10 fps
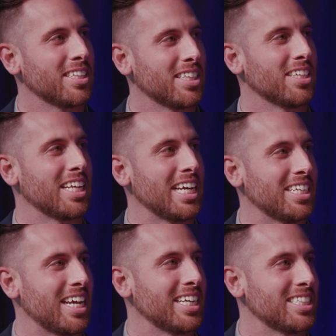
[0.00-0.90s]
the late
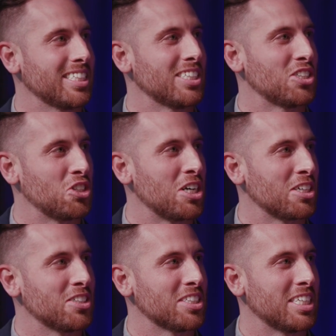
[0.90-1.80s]
nights and
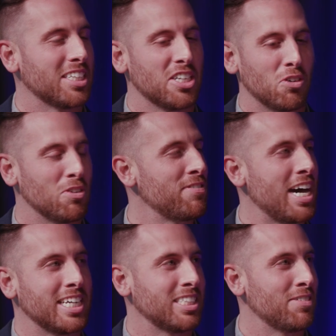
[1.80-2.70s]
struggles and
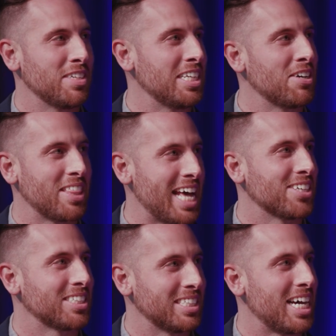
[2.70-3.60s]
revise the video
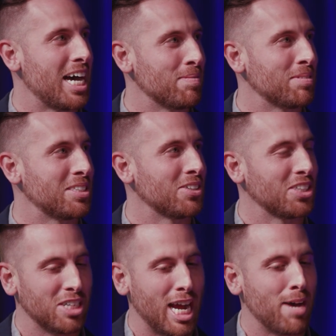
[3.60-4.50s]
1,000 times till
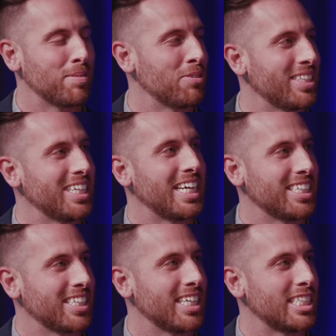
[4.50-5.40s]
you're happy with it
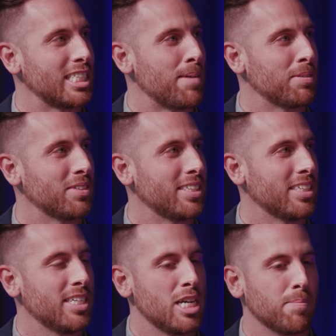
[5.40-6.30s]
and the client's happy with it.